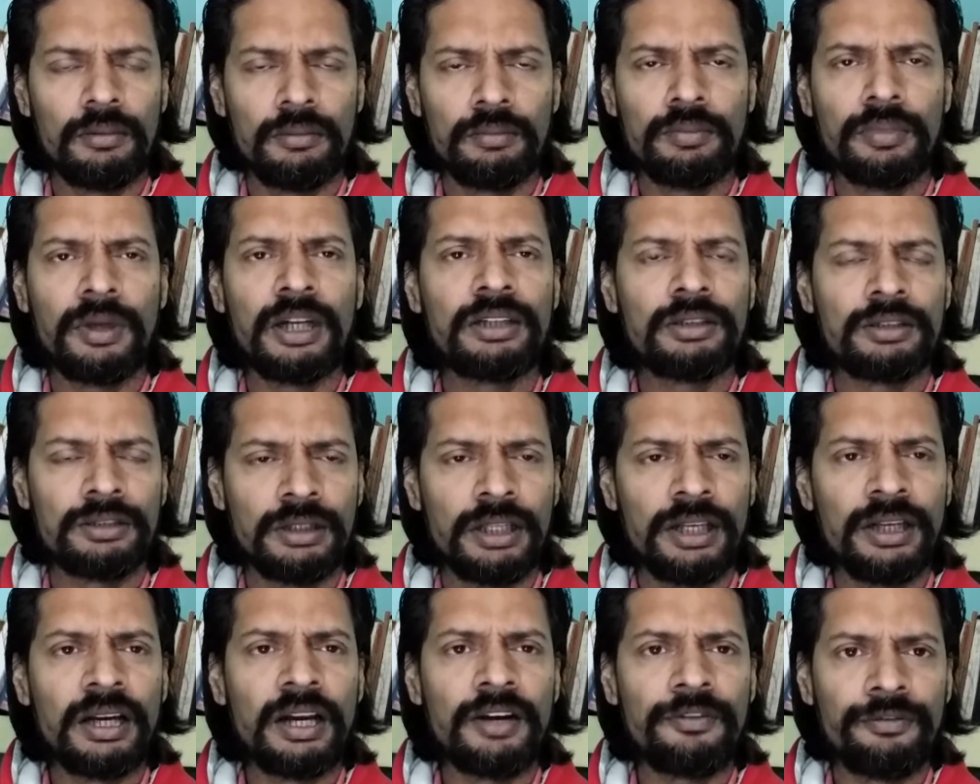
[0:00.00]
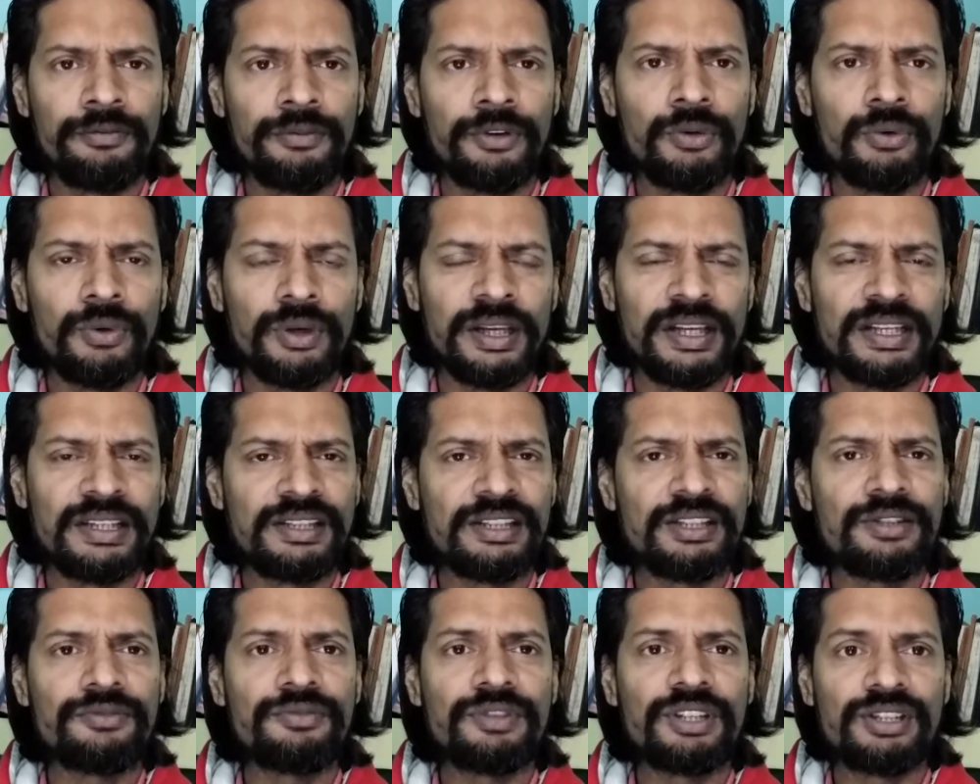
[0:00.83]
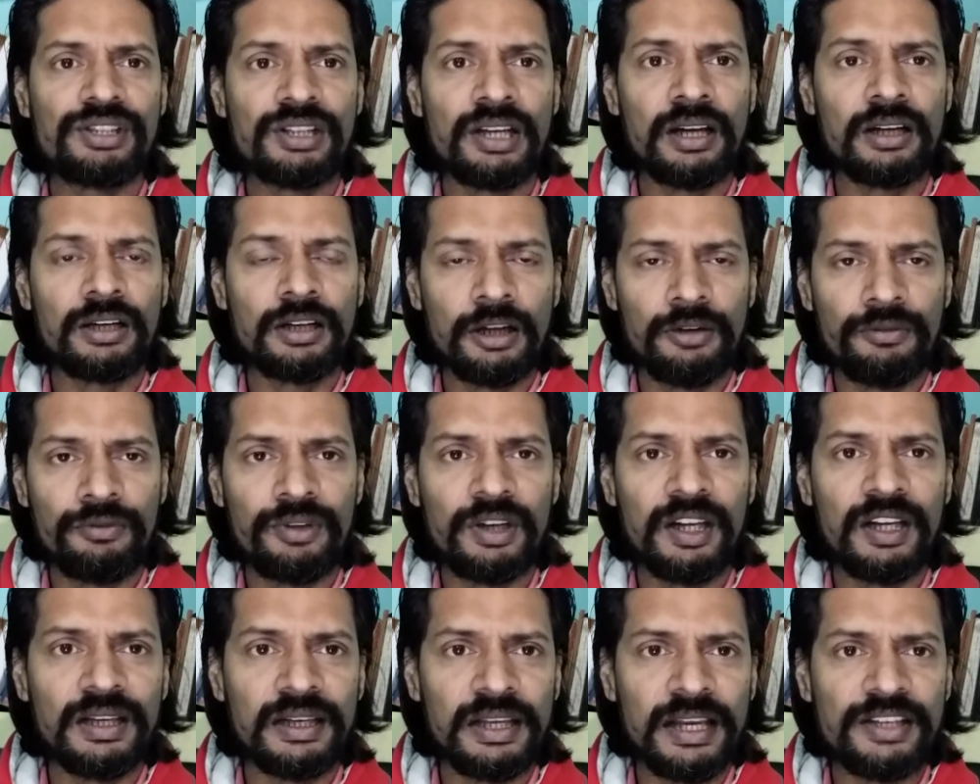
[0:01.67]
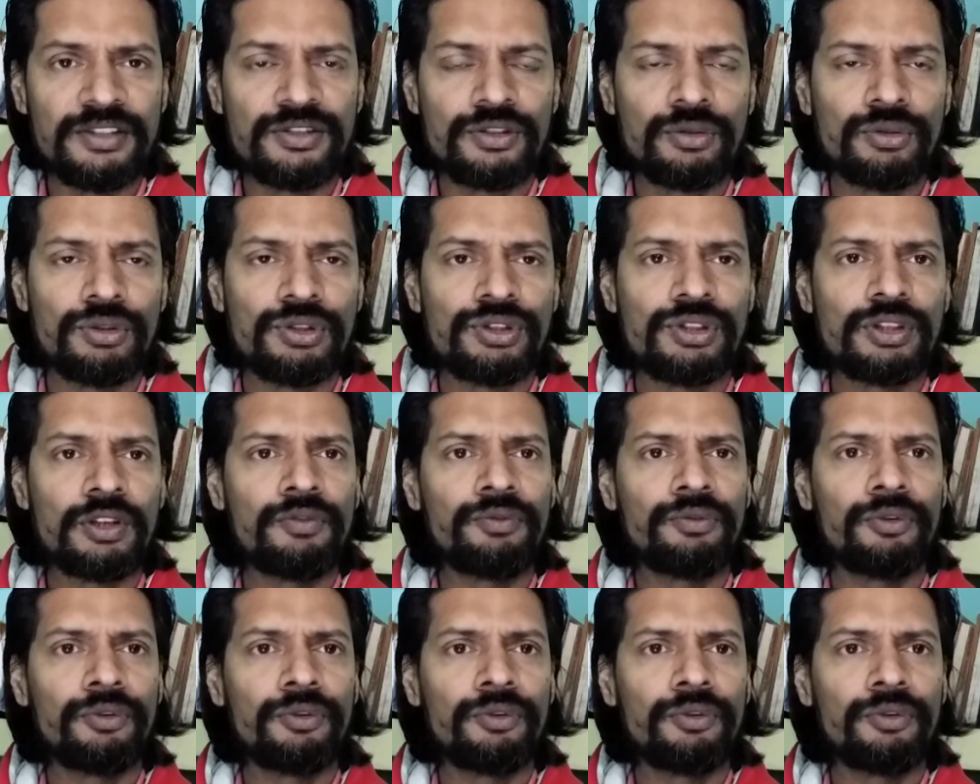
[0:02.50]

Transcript: But there are few ages which are covering less question.